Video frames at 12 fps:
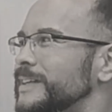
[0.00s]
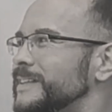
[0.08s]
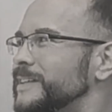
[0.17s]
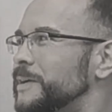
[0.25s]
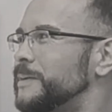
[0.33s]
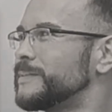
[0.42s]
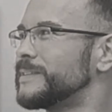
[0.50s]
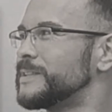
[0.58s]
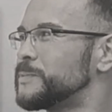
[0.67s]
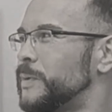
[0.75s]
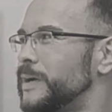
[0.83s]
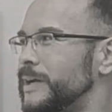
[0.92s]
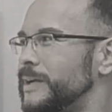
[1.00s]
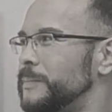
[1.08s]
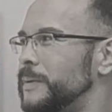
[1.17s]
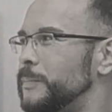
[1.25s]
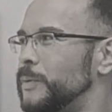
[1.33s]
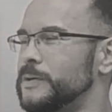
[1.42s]
You know, that's why I get
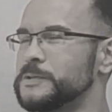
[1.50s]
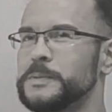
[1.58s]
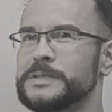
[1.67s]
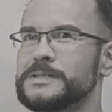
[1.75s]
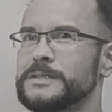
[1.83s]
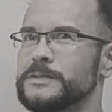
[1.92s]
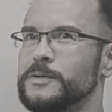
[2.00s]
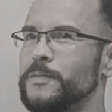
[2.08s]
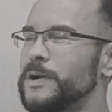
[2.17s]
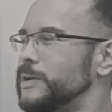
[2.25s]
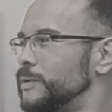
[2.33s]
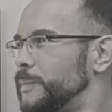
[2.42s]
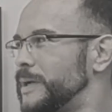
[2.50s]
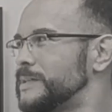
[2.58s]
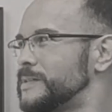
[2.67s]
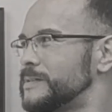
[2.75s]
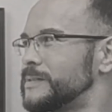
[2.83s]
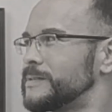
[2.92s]
my balls busted on a regular
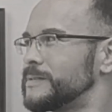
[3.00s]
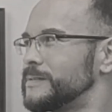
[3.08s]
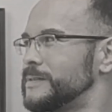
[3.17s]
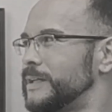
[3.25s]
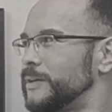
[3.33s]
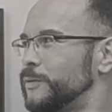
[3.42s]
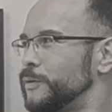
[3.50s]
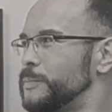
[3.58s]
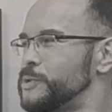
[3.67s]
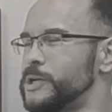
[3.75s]
basis in a group